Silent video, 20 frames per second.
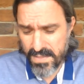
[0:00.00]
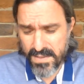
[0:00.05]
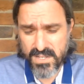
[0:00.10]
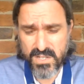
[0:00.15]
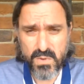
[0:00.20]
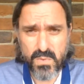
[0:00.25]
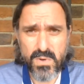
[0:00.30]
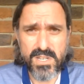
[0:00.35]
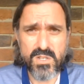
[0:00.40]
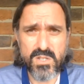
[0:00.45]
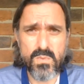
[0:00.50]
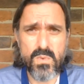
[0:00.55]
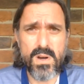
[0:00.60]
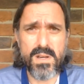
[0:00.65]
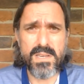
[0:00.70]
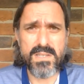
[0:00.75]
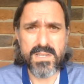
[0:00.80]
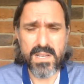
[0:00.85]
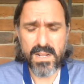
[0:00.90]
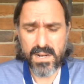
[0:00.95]
There's a reason
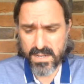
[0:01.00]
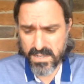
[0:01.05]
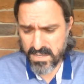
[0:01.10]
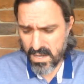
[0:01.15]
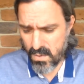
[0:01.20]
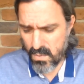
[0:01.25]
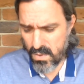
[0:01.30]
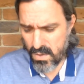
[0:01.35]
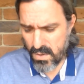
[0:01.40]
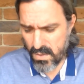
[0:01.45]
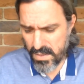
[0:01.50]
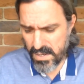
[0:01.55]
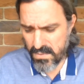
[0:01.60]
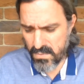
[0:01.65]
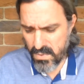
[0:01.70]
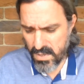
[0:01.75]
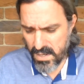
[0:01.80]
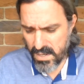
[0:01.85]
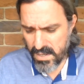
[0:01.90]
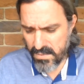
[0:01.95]
why they're selling so well. They're
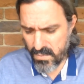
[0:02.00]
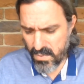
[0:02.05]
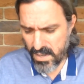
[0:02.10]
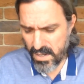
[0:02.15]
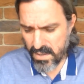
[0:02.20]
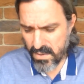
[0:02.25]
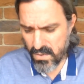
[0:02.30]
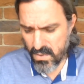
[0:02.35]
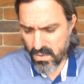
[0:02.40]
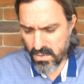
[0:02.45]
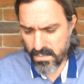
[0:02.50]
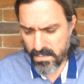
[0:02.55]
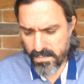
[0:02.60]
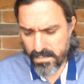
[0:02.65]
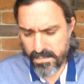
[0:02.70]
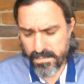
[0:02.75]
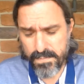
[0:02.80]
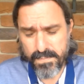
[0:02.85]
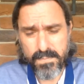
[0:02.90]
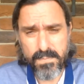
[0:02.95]
really, really good
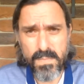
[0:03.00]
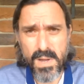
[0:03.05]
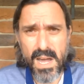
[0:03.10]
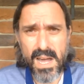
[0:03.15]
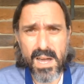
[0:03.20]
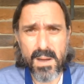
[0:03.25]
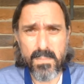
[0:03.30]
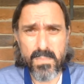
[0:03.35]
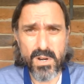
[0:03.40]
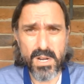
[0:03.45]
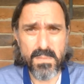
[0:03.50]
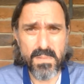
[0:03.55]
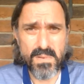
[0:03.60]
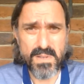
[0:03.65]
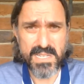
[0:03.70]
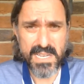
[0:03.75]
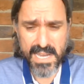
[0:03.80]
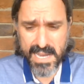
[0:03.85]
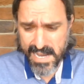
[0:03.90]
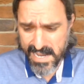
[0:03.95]
premium
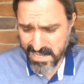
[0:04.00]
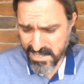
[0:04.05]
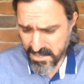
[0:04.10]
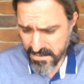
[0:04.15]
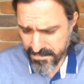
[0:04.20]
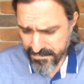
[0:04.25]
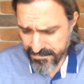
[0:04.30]
cigars.